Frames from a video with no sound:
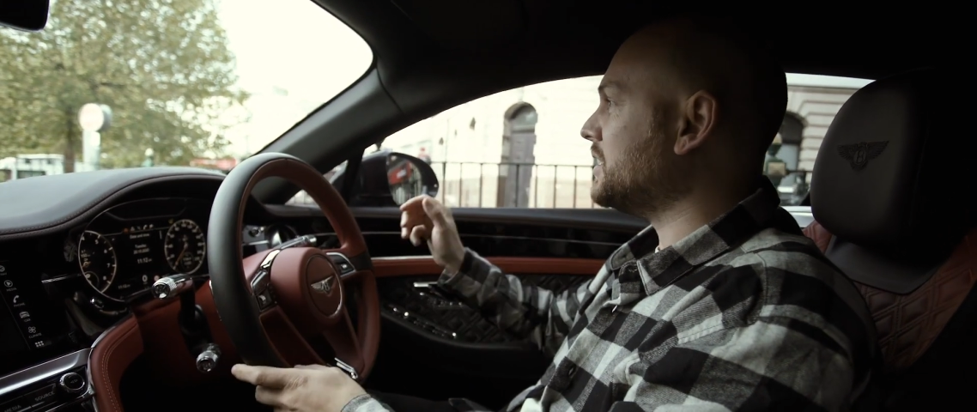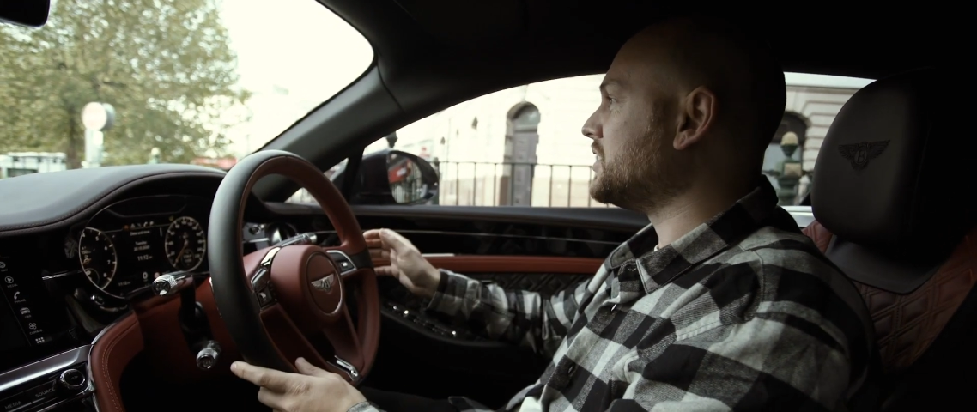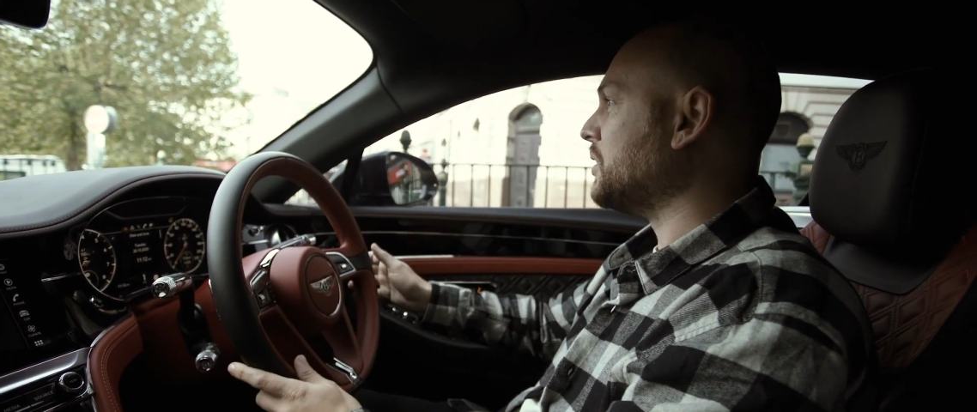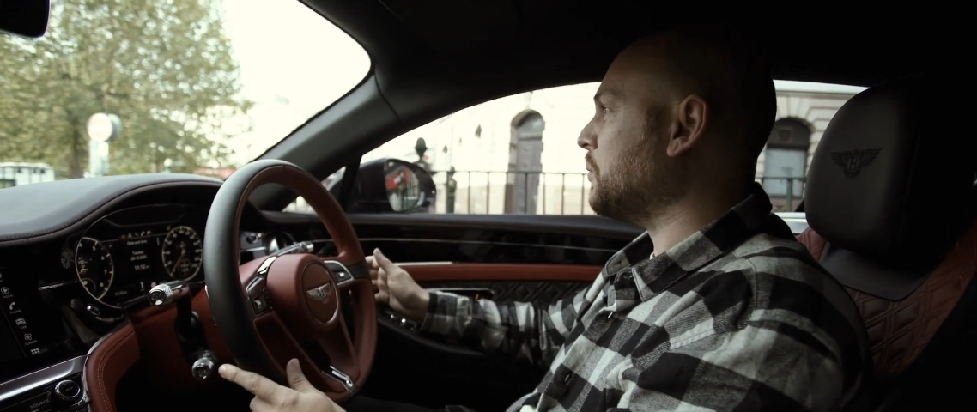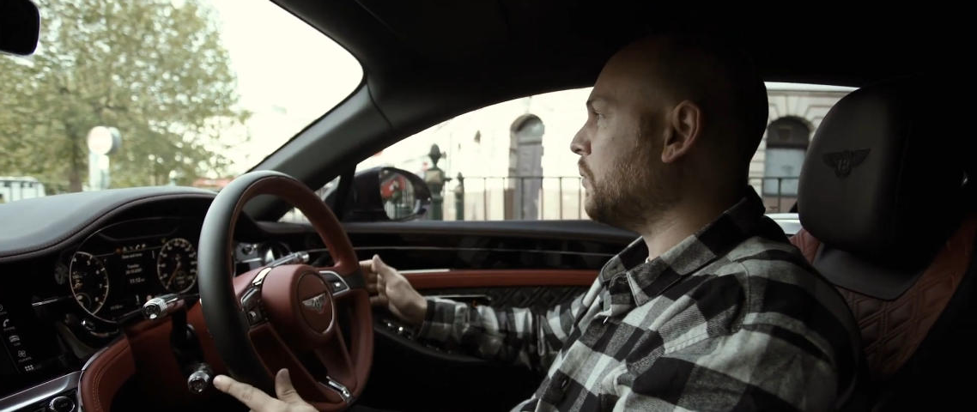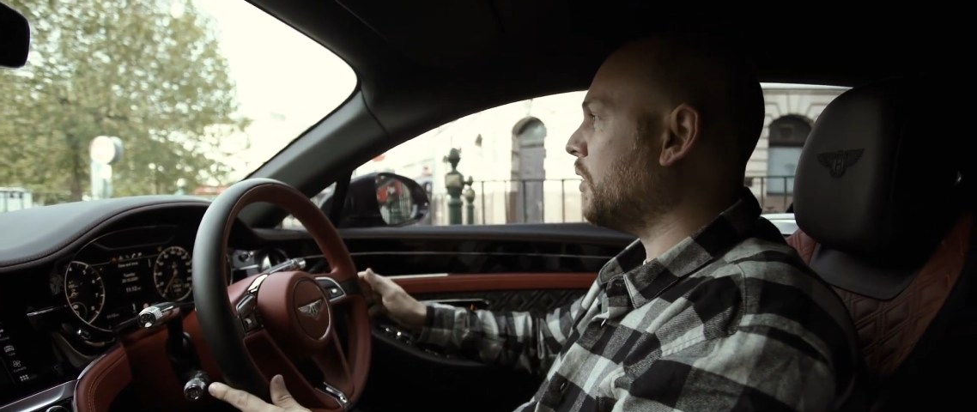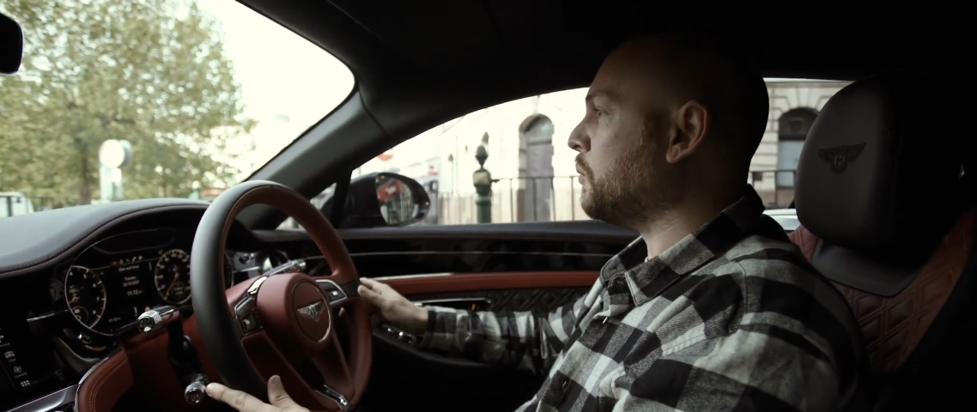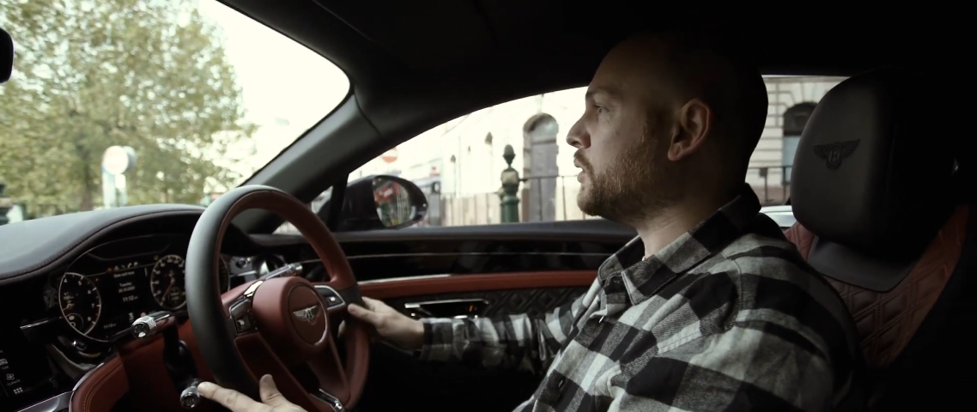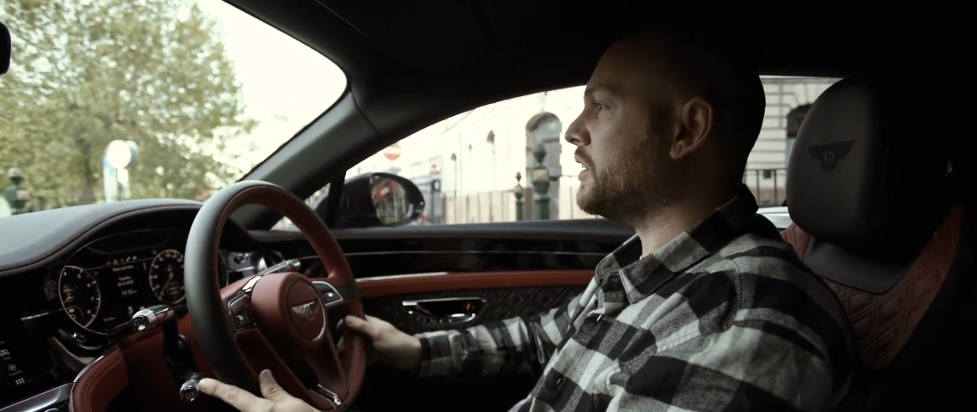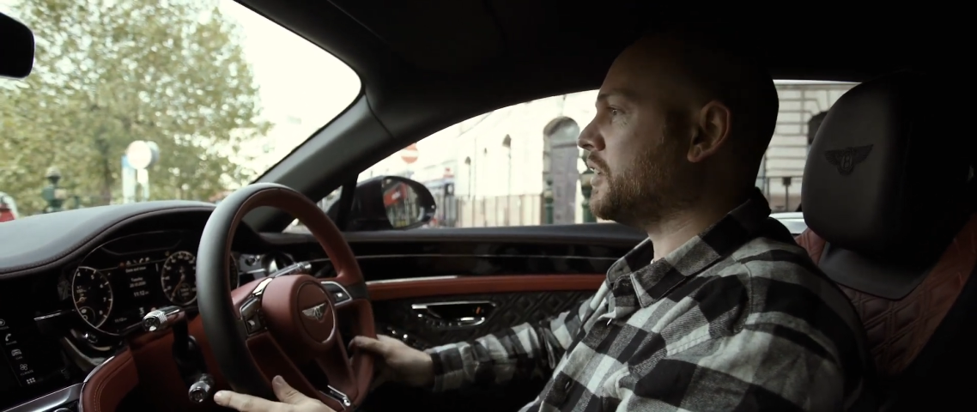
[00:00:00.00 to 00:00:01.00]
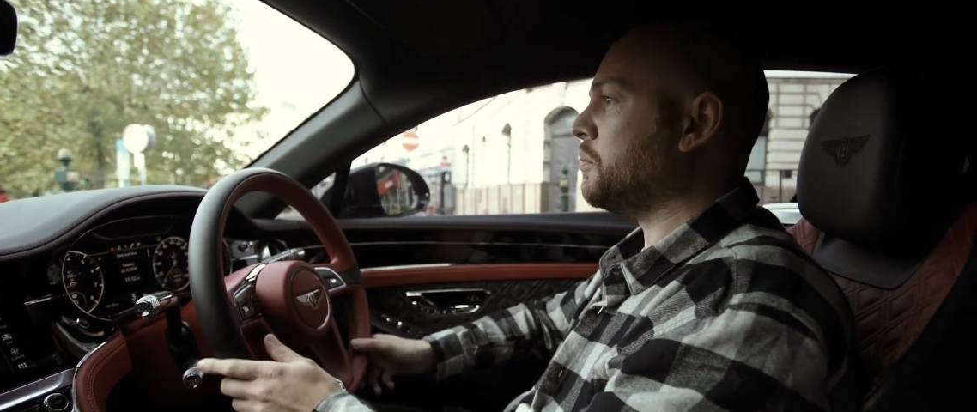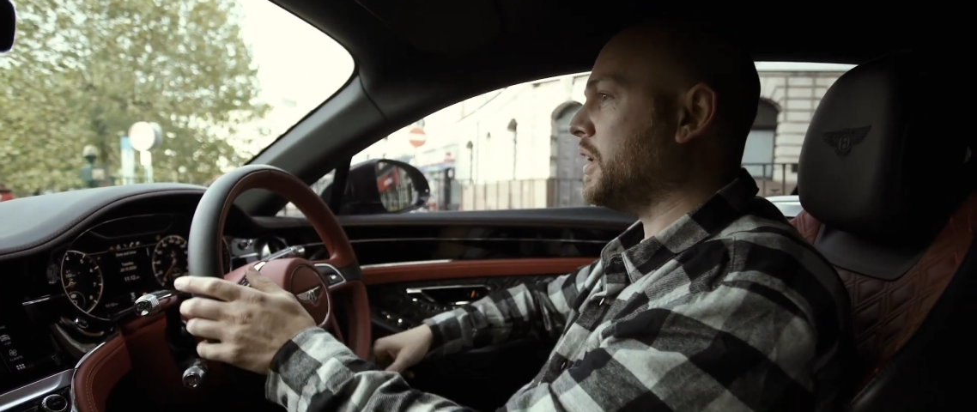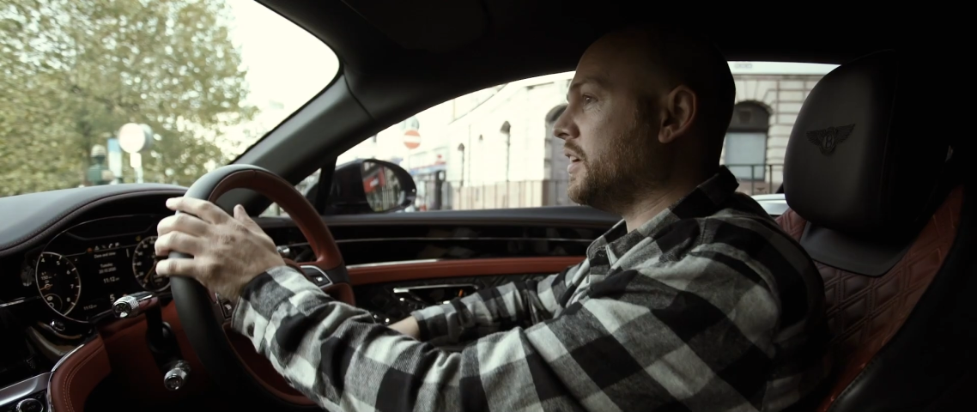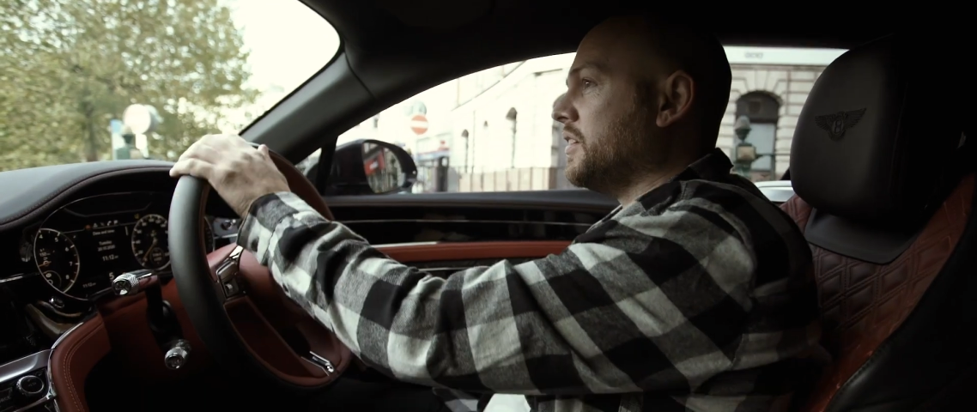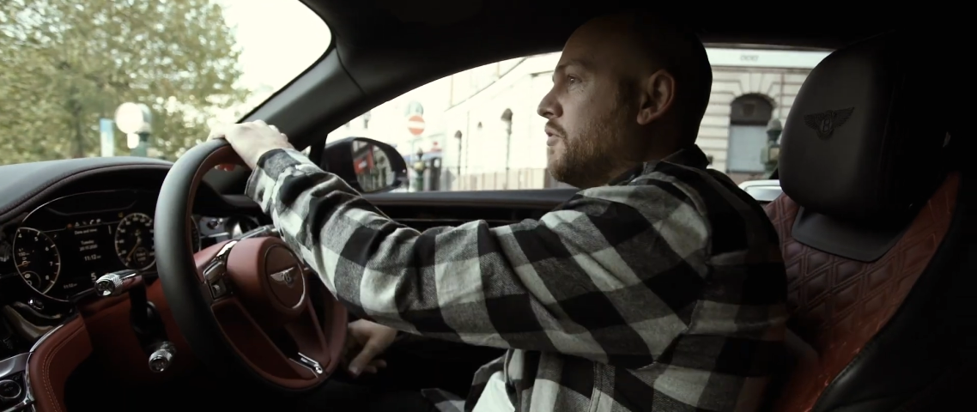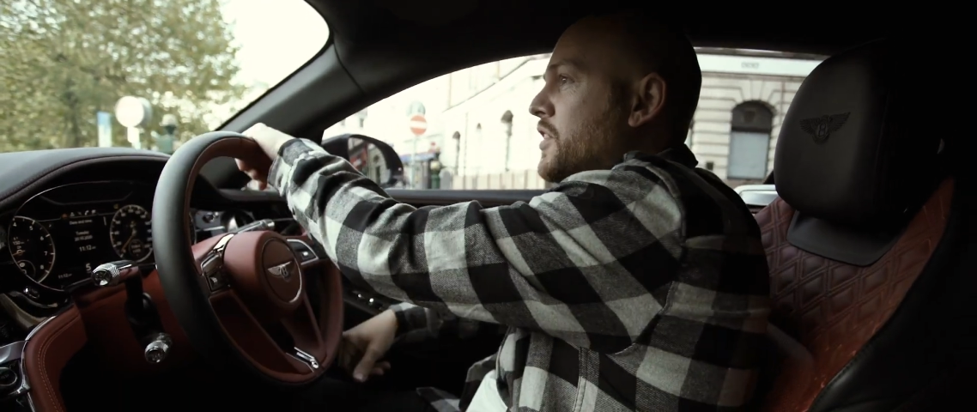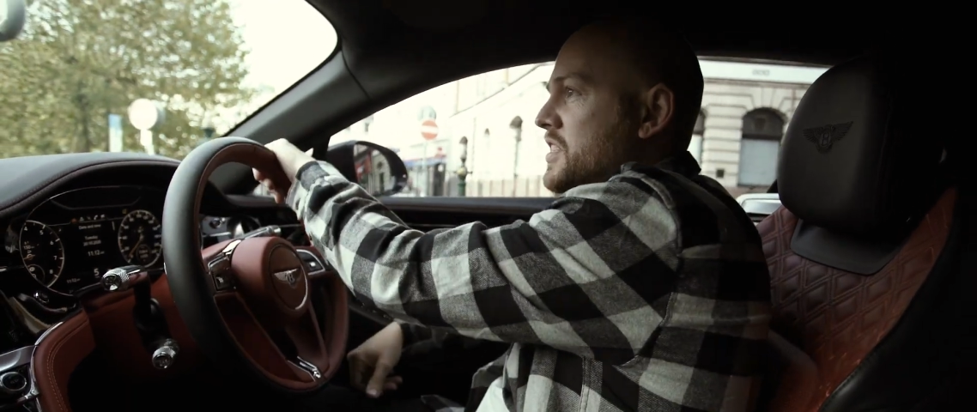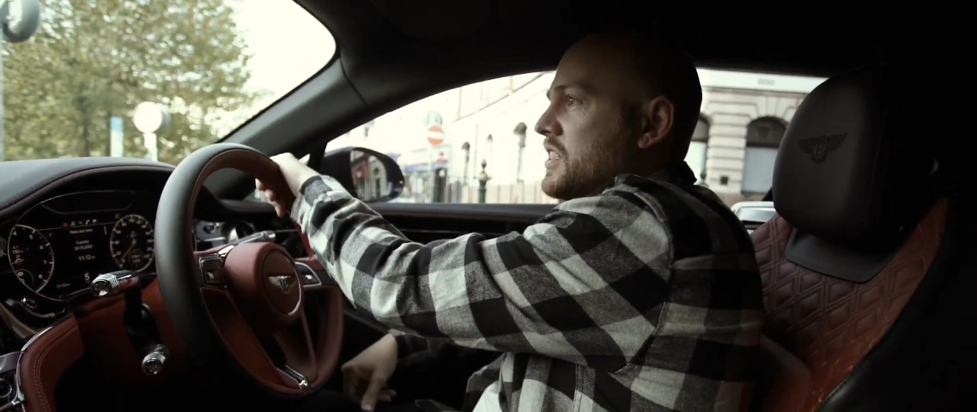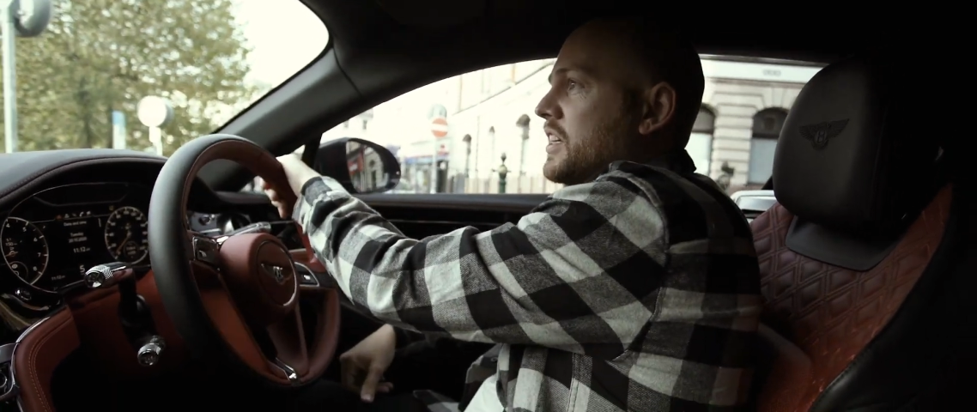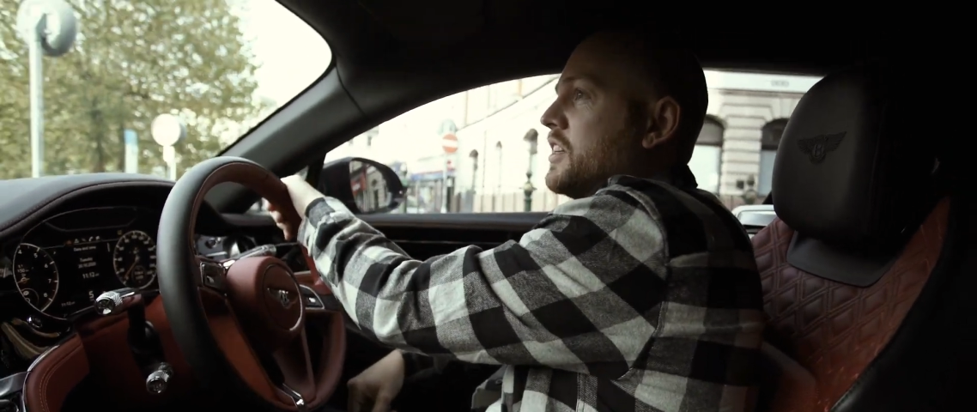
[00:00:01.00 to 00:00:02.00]
so why wouldn't you be
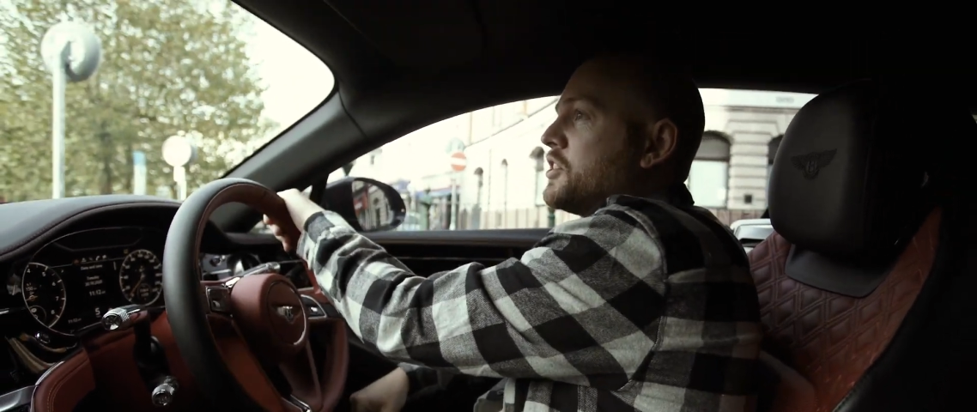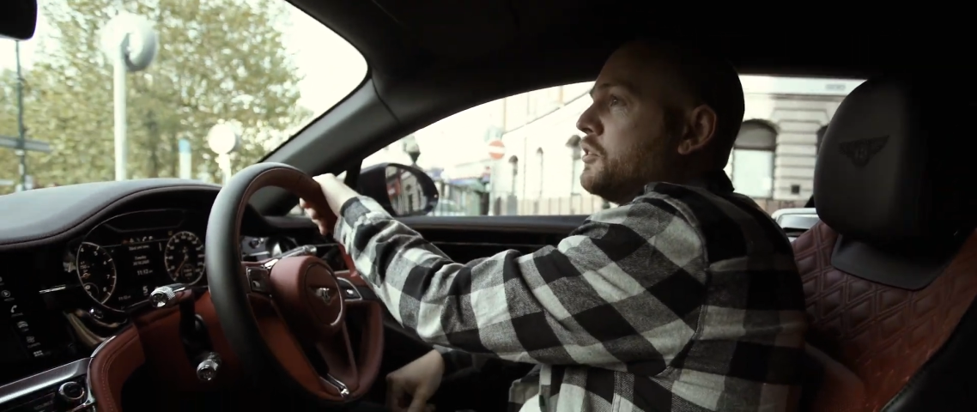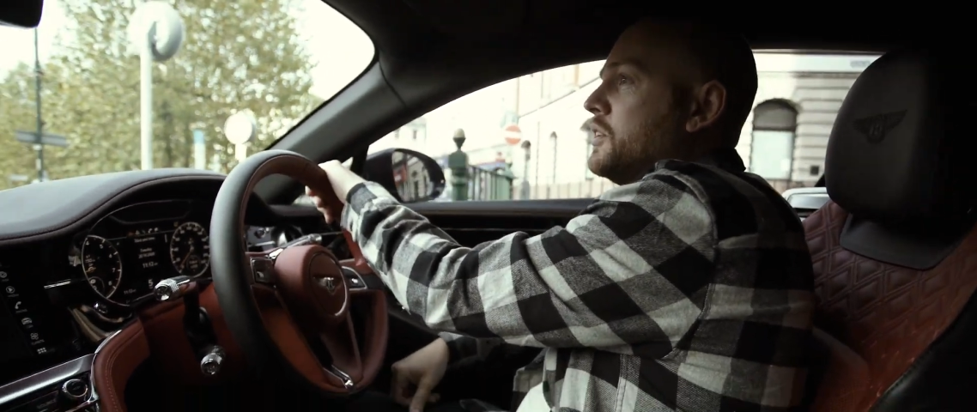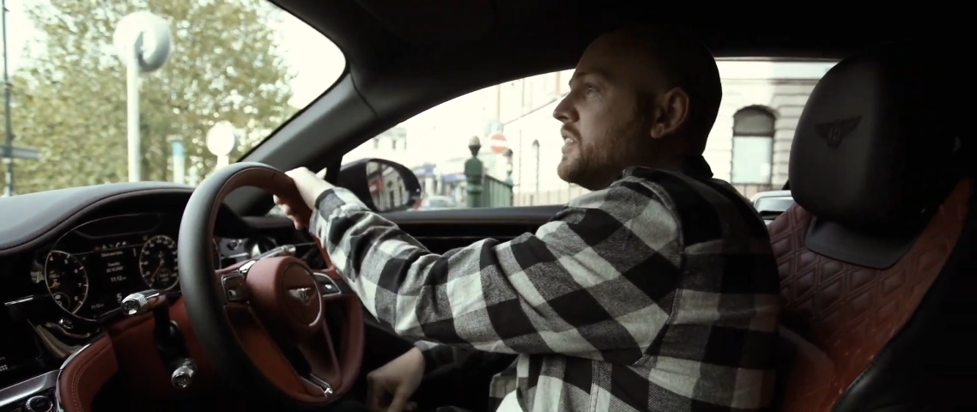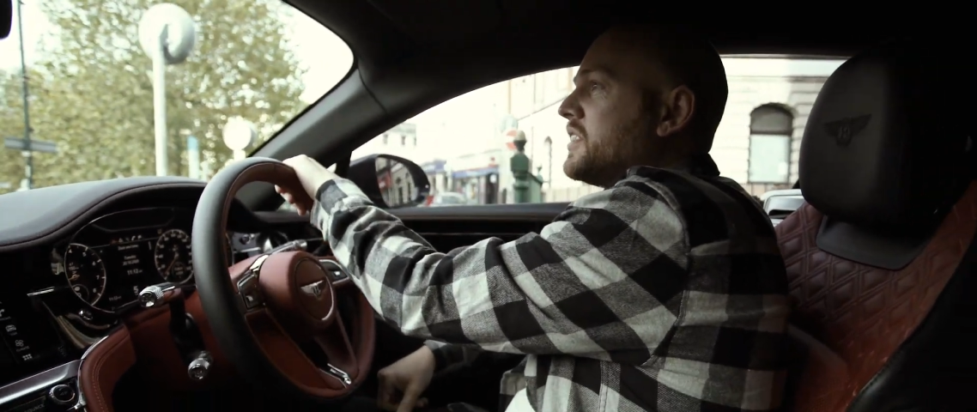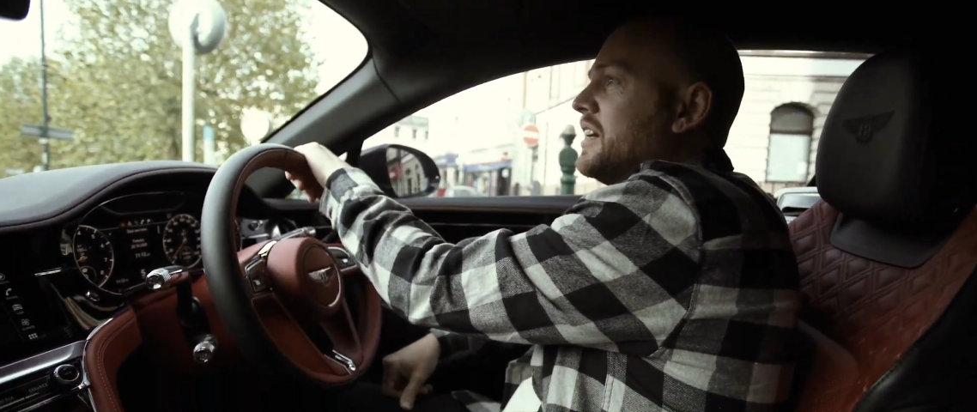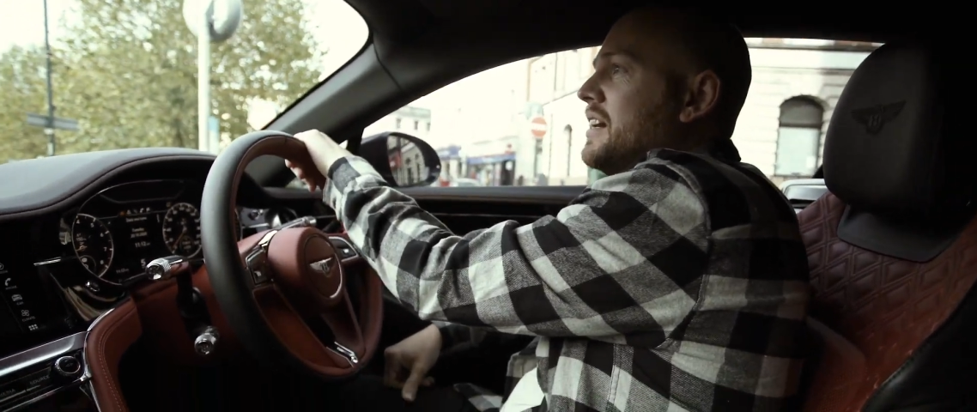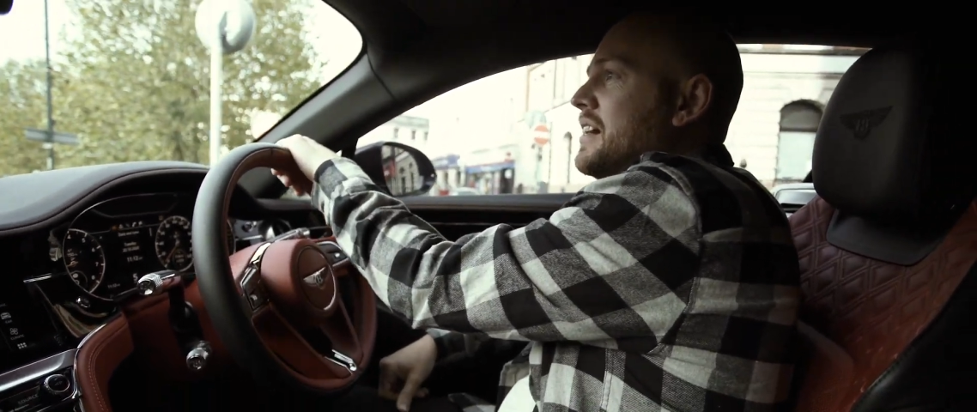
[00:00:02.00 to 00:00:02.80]
visiting a jeweller's?